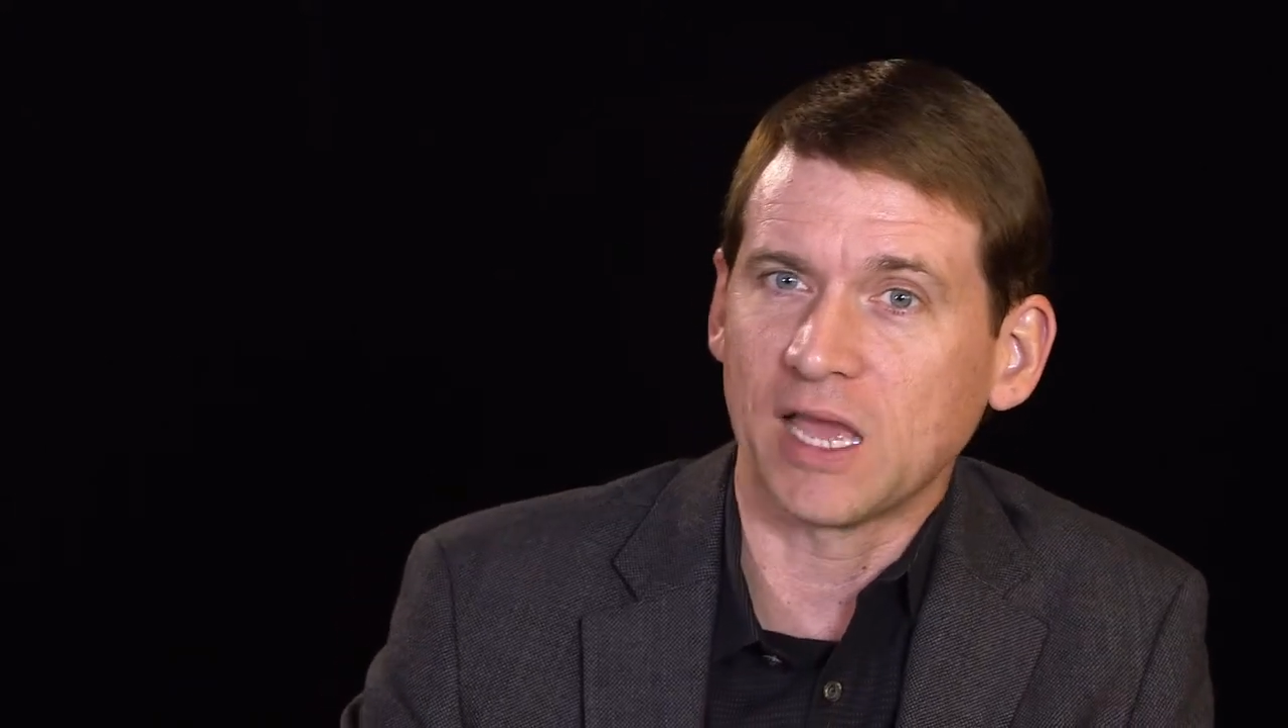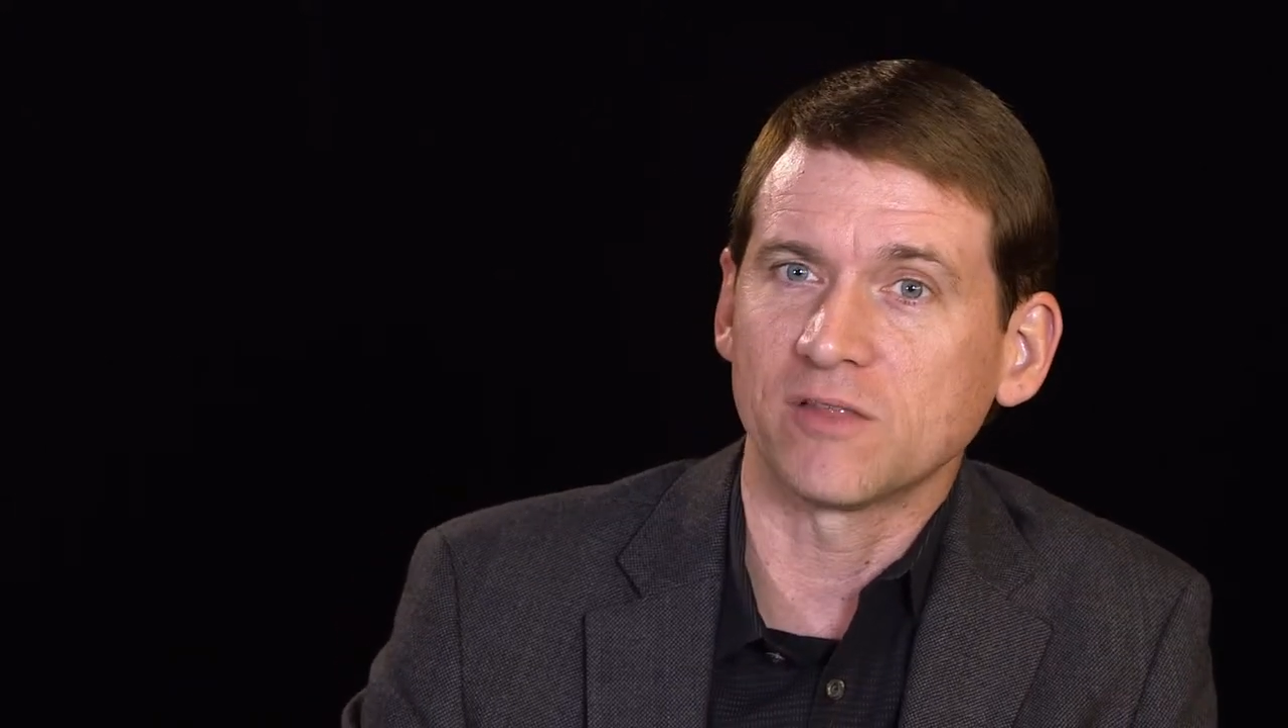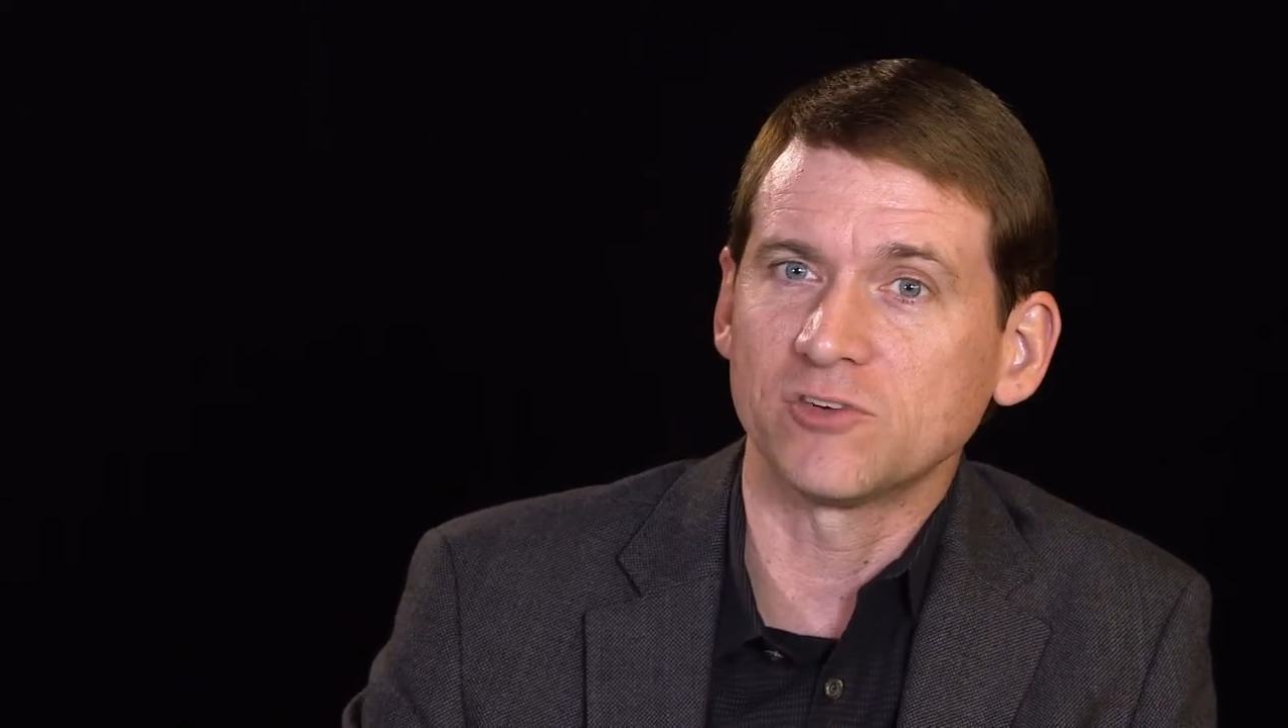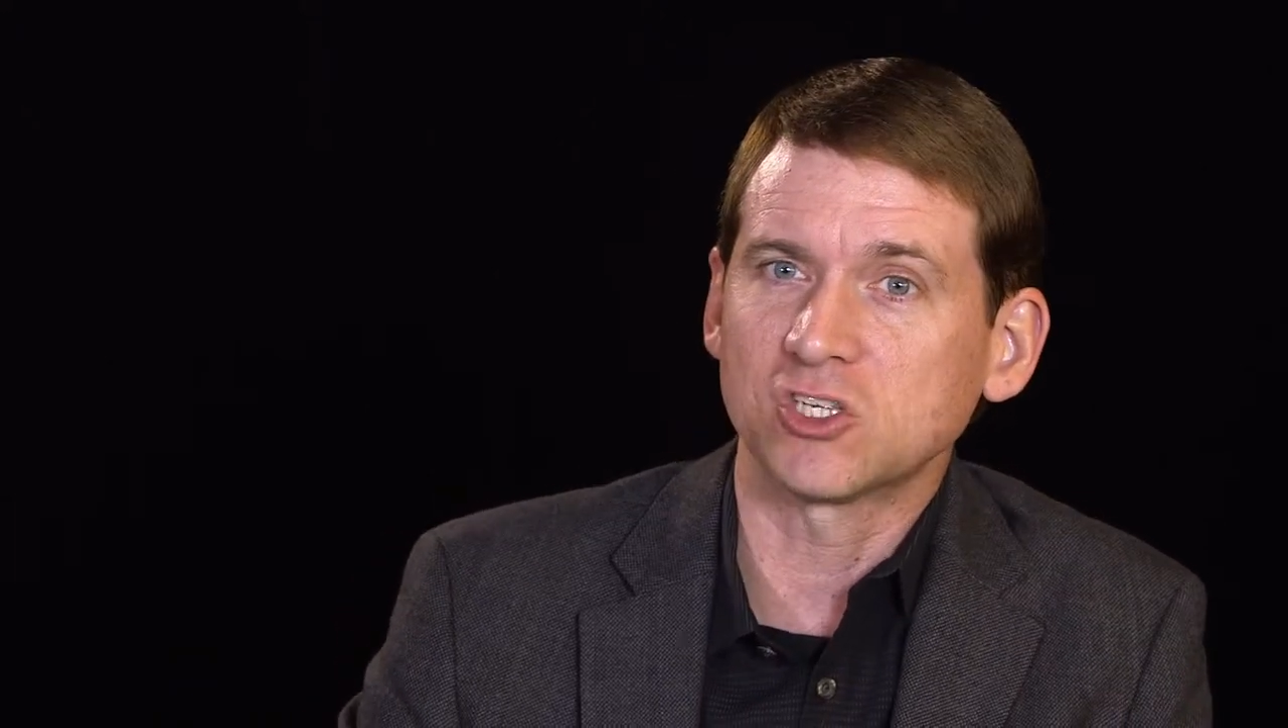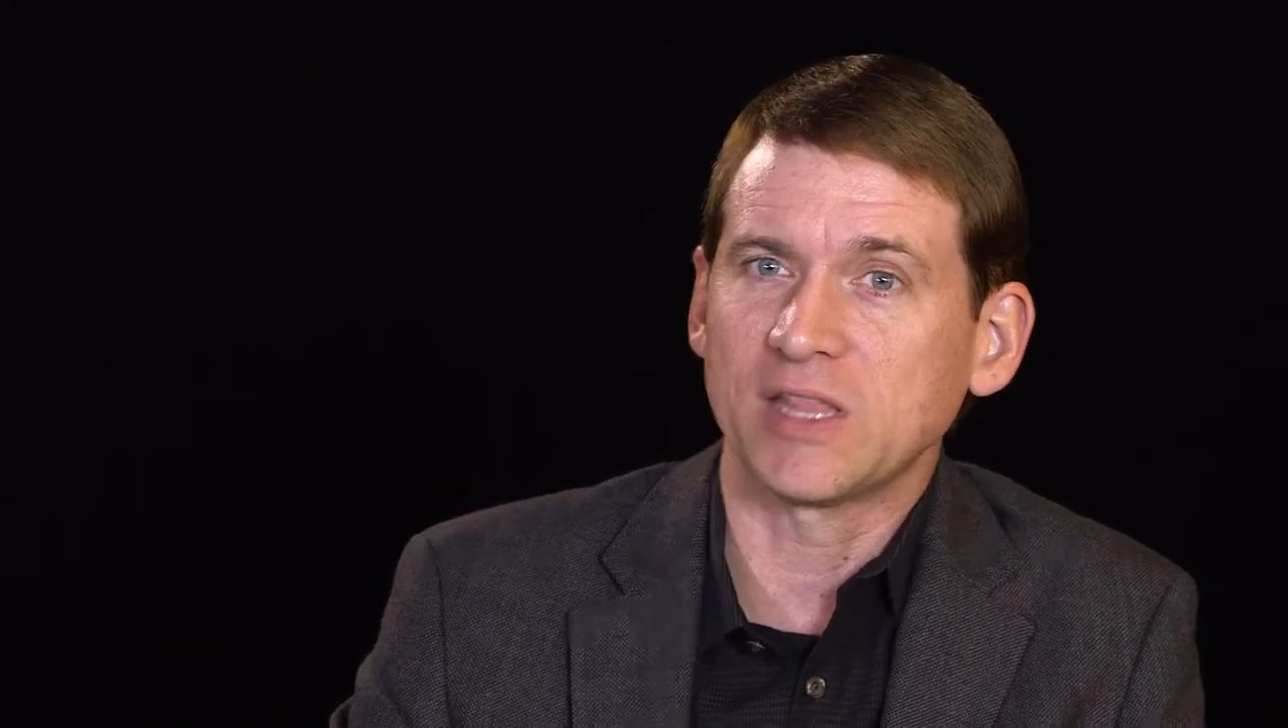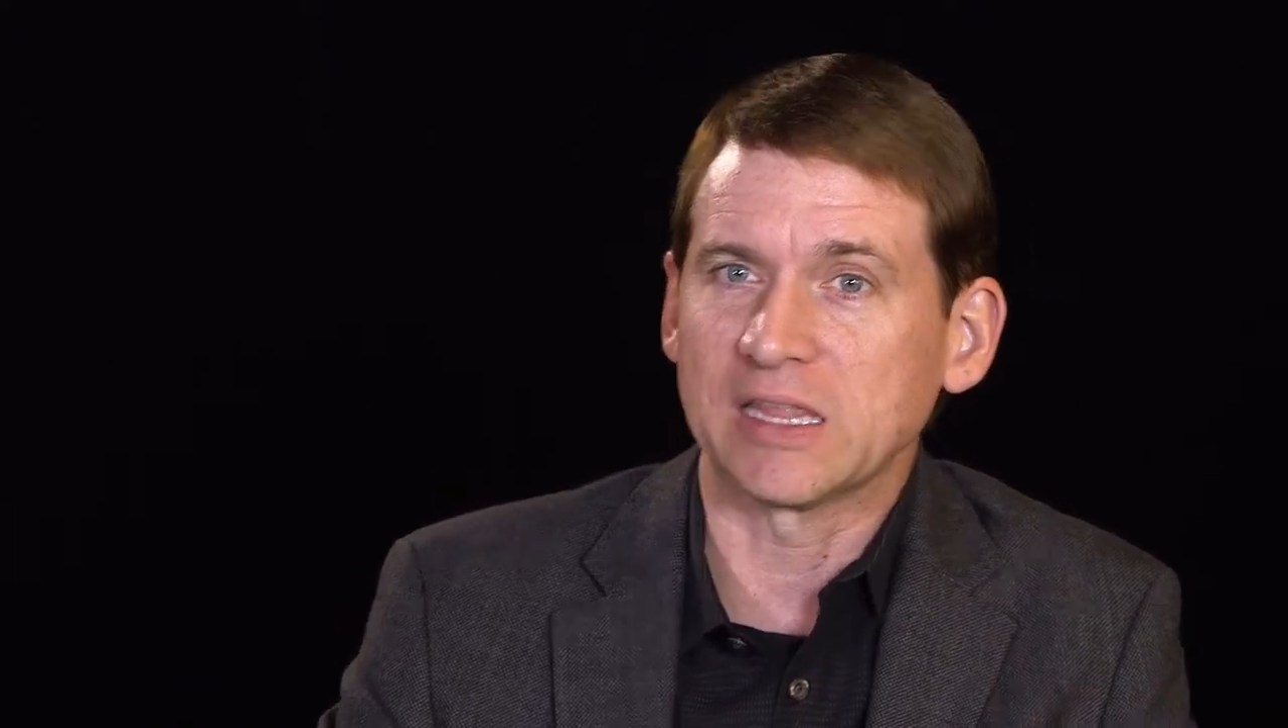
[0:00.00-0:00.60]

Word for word: television,